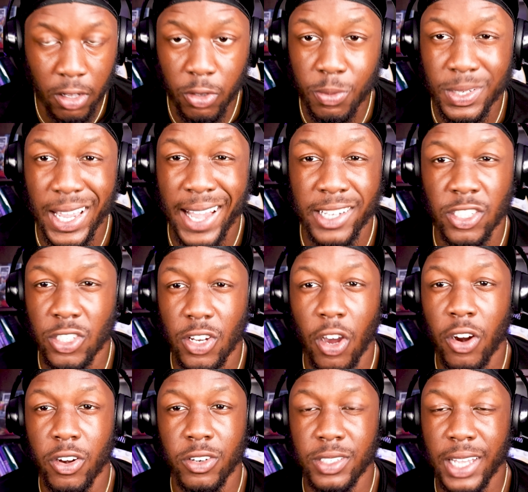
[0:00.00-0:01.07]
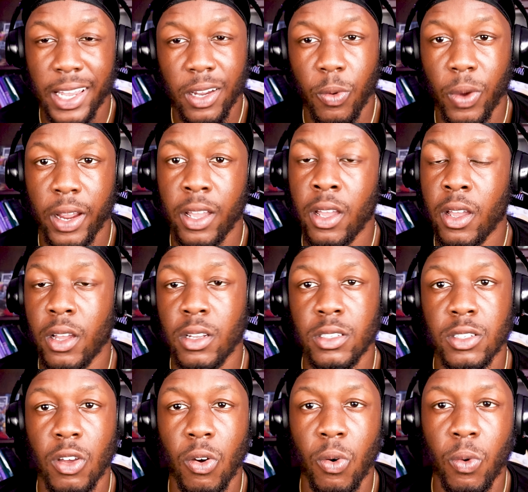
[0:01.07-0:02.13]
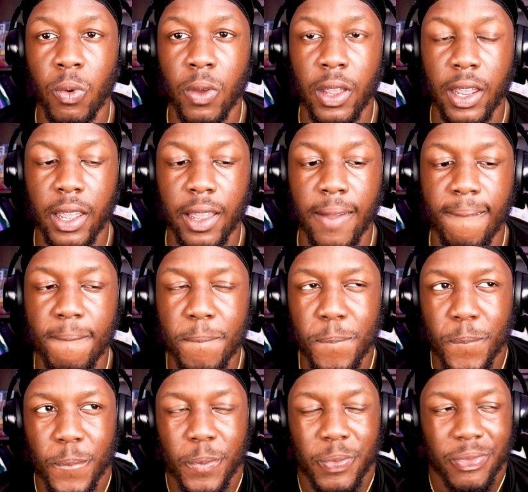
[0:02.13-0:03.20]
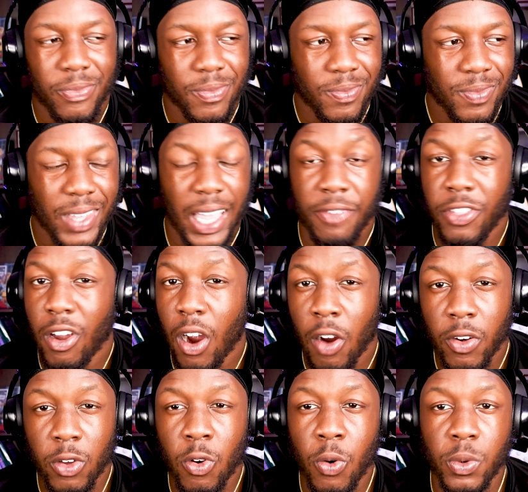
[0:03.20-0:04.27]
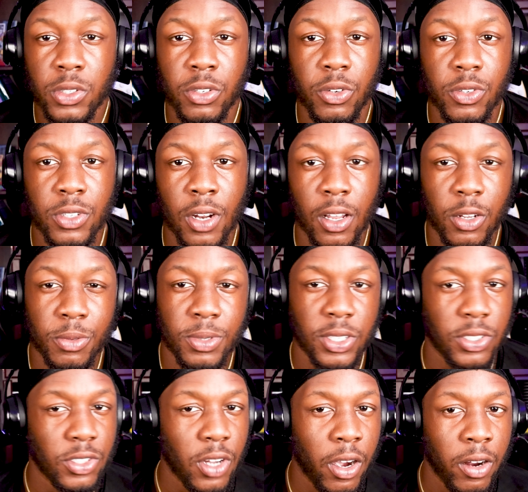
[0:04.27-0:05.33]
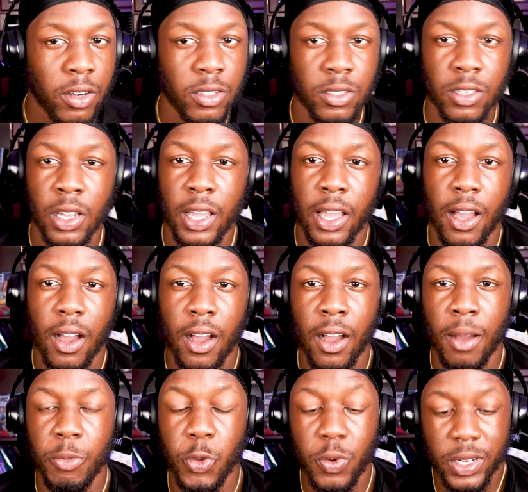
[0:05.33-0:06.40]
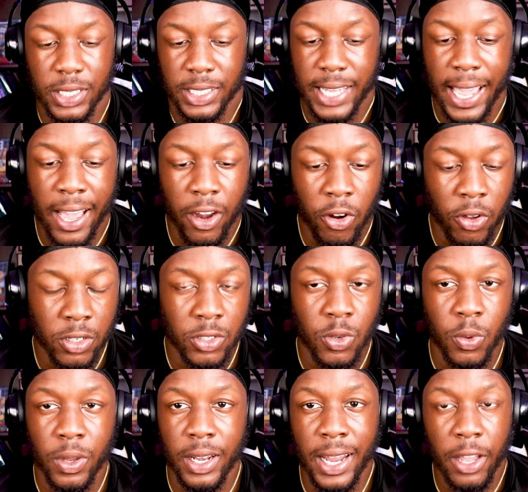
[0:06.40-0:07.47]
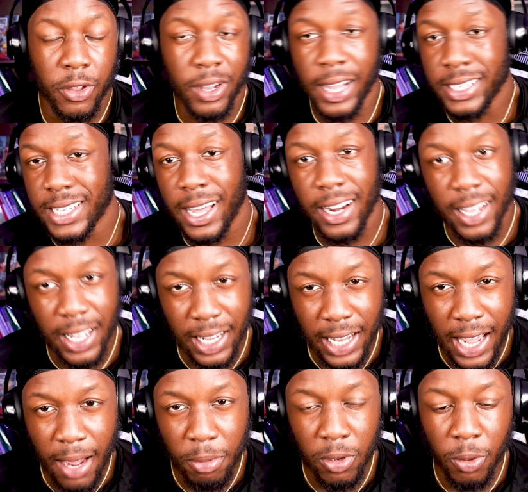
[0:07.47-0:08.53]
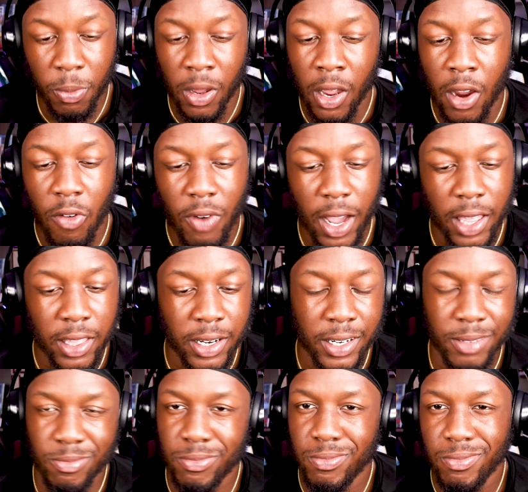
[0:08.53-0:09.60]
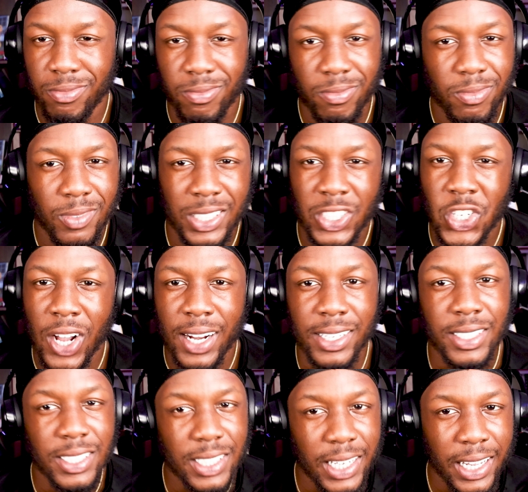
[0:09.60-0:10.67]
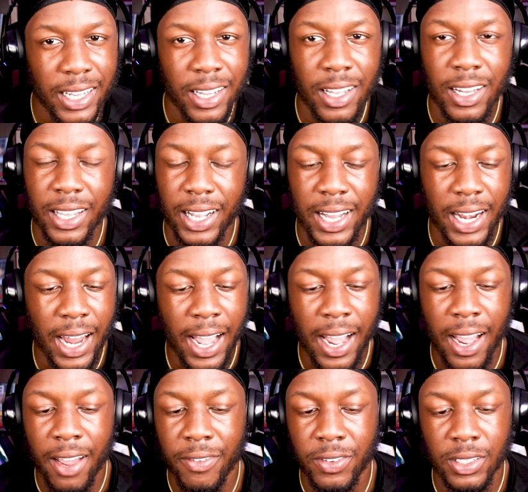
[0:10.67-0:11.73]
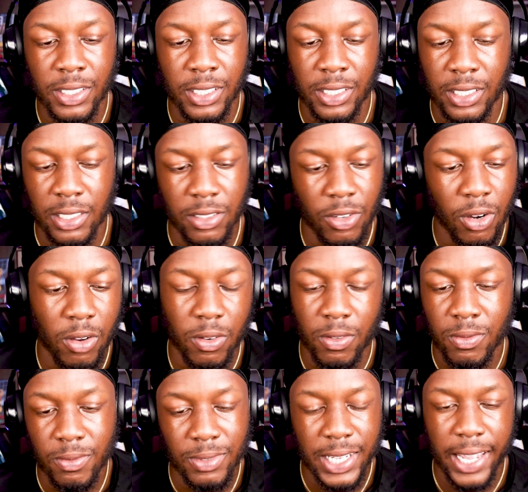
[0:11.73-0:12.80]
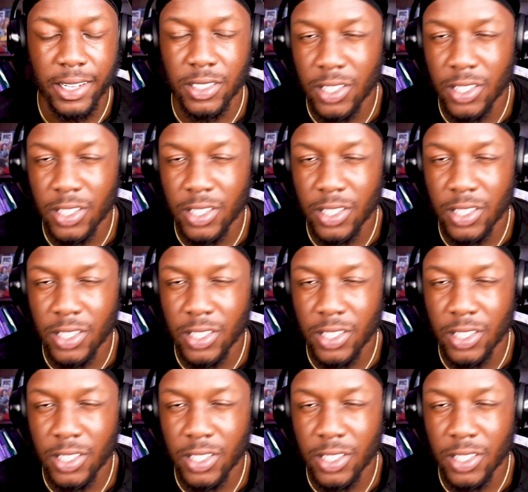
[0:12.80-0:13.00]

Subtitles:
loops as starters anyway. So if they're already cool with you using their loops as starters, you could just add on to it. Now you guys got a collab loop rather than trying to steal and connive and just, take